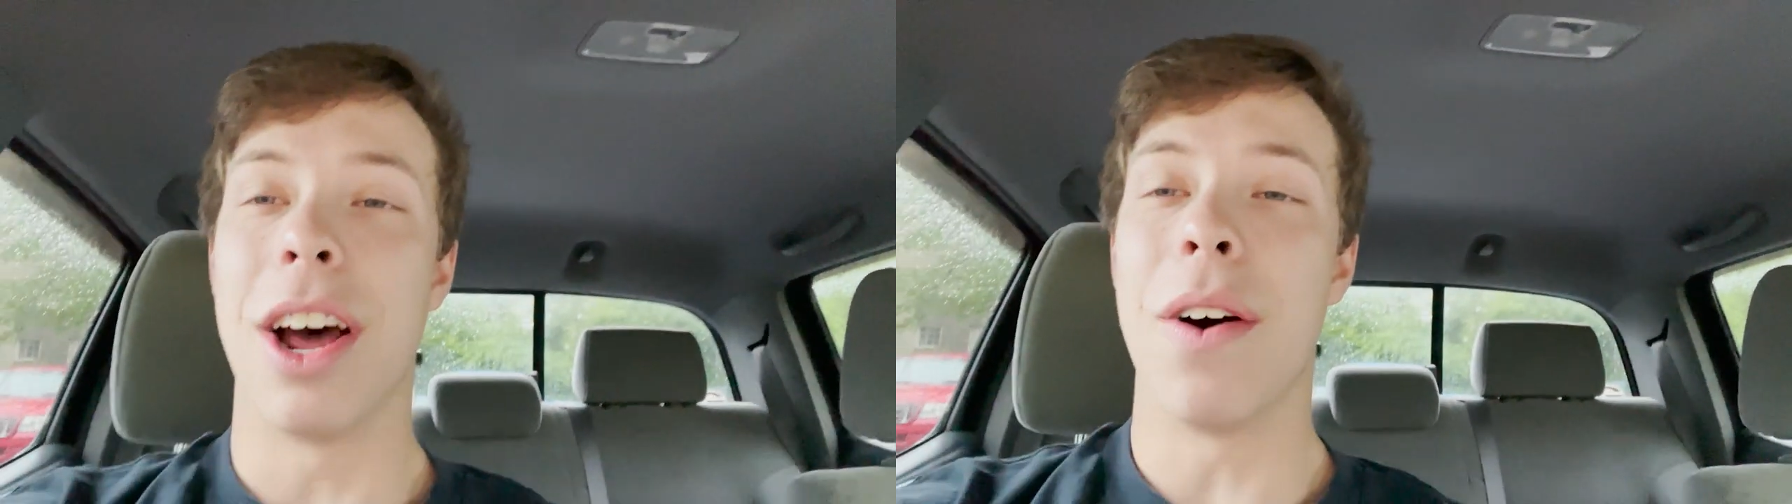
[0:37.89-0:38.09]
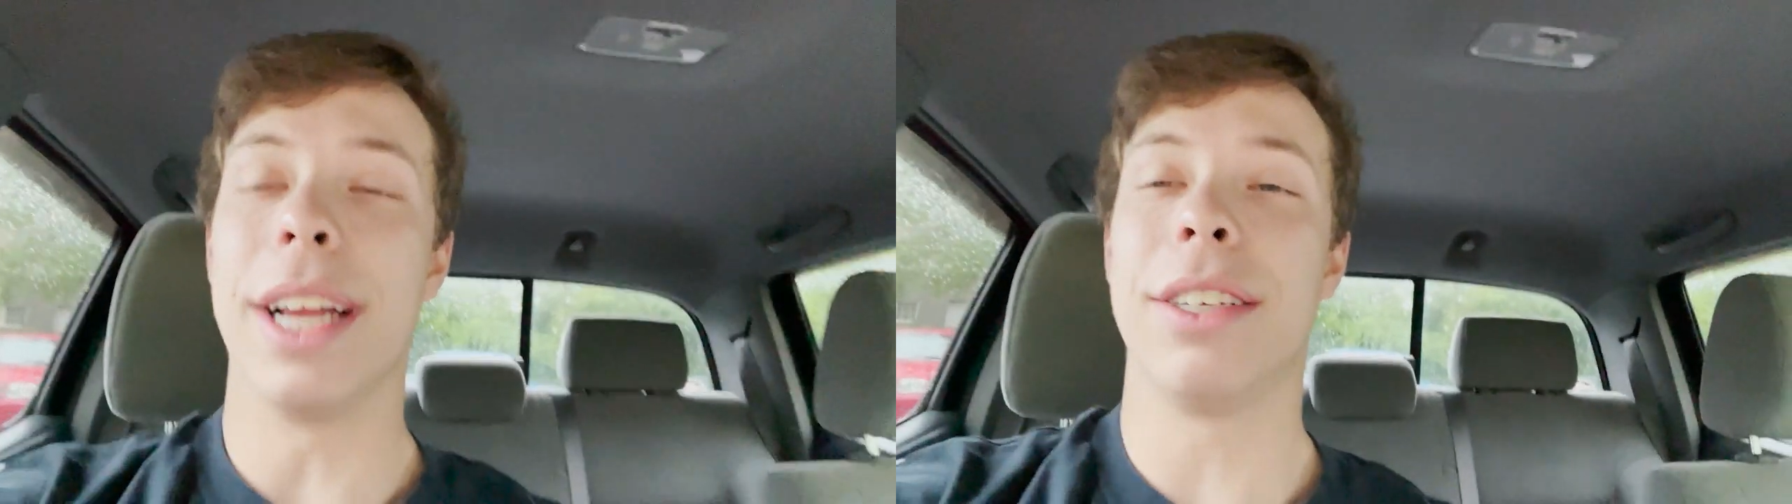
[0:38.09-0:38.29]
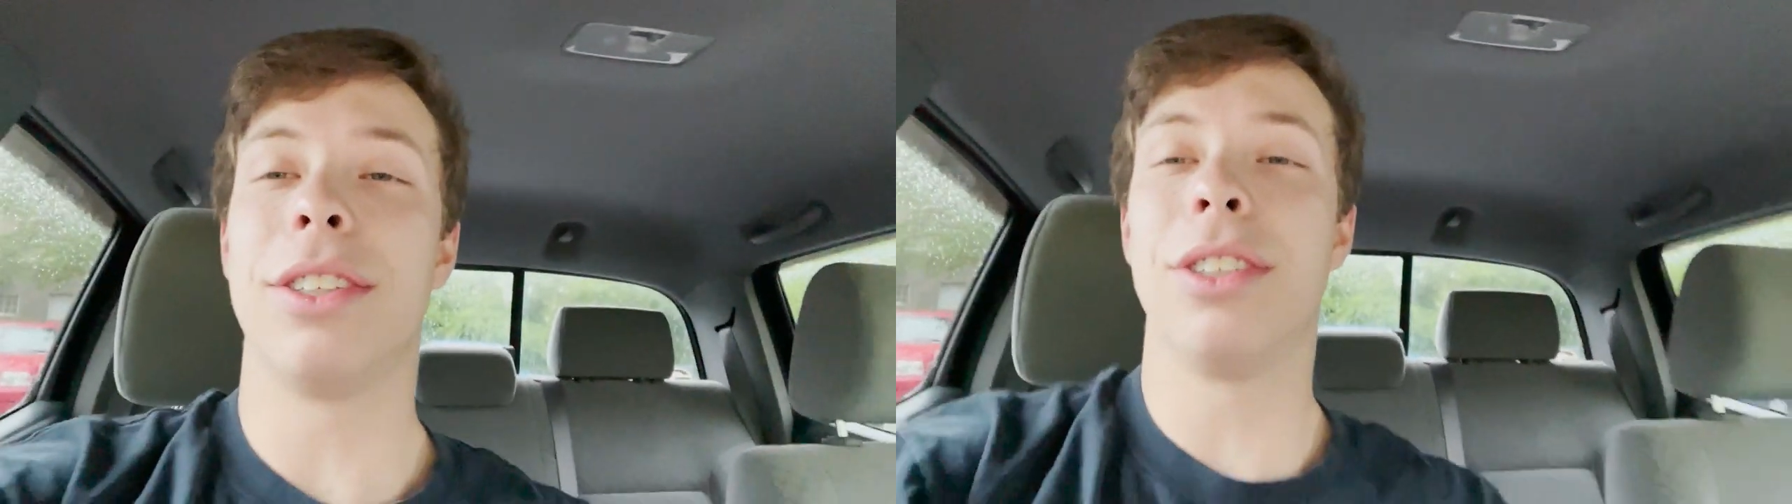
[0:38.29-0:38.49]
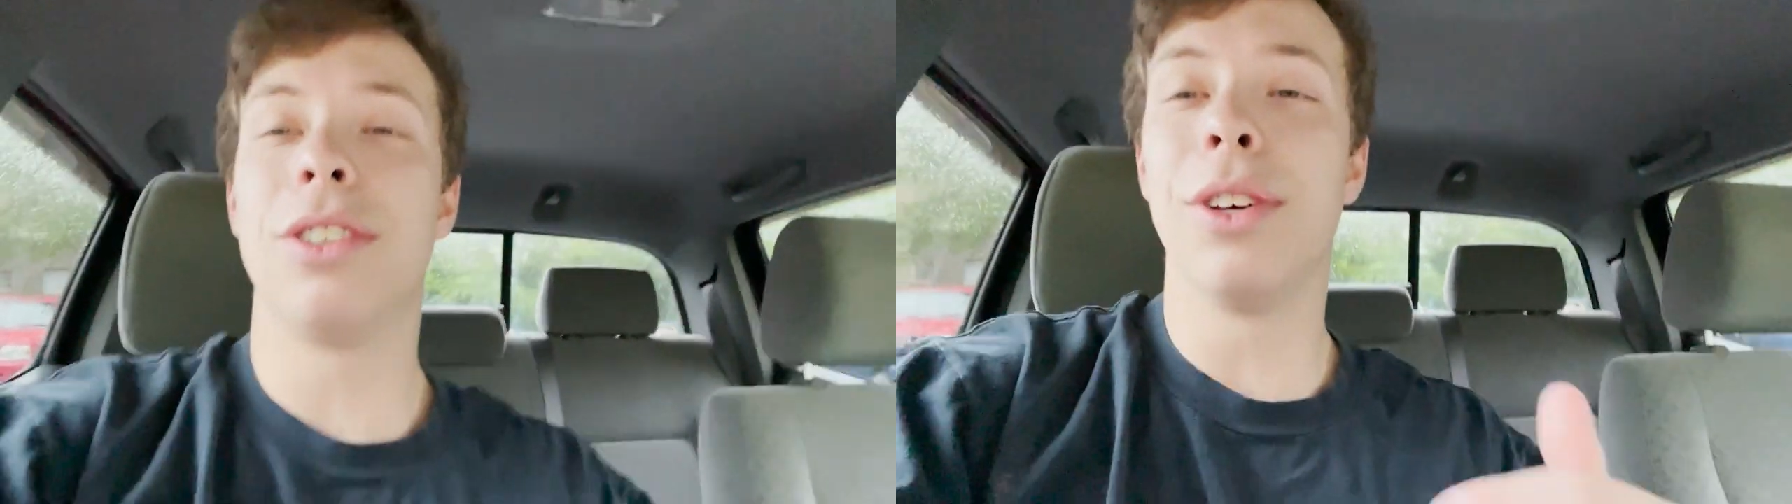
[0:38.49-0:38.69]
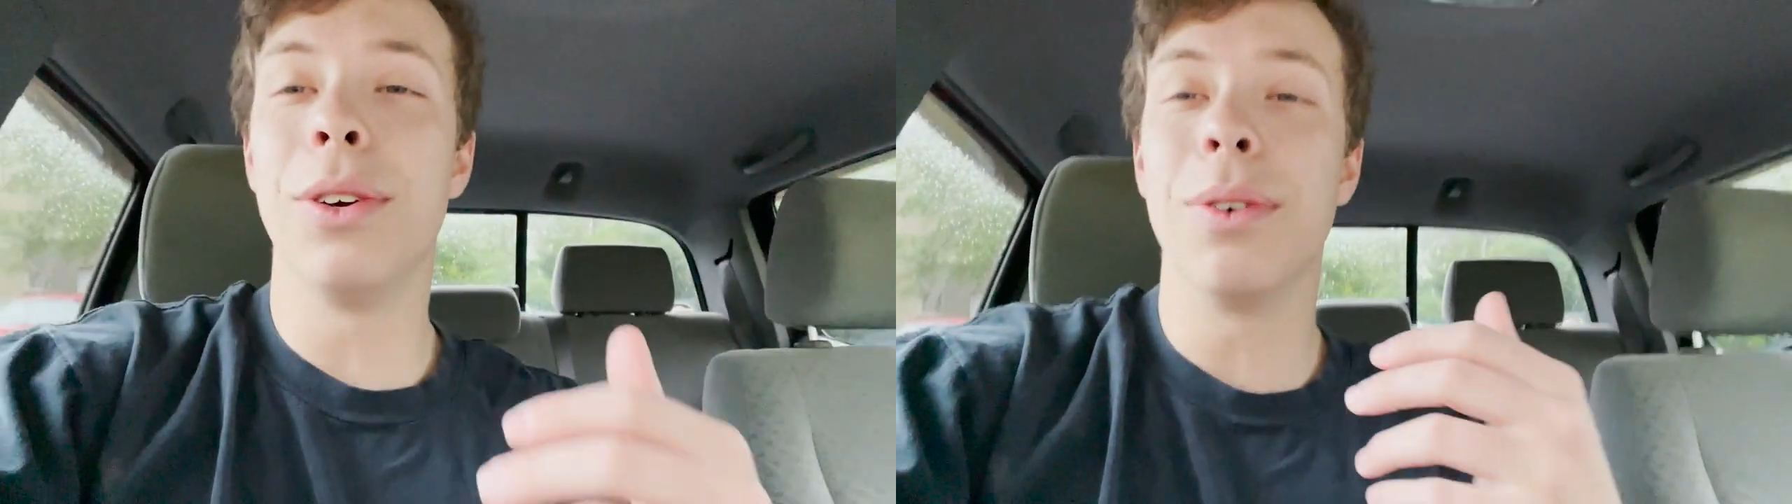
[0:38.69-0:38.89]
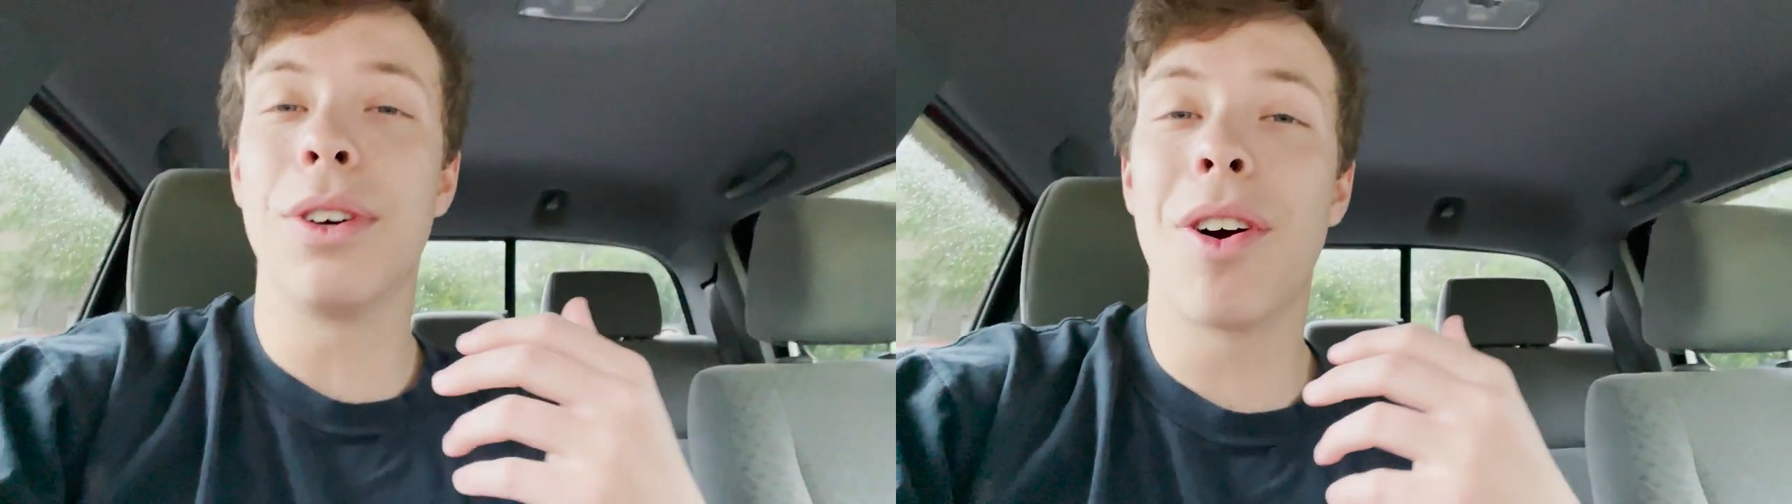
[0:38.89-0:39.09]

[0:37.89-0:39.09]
No, it's to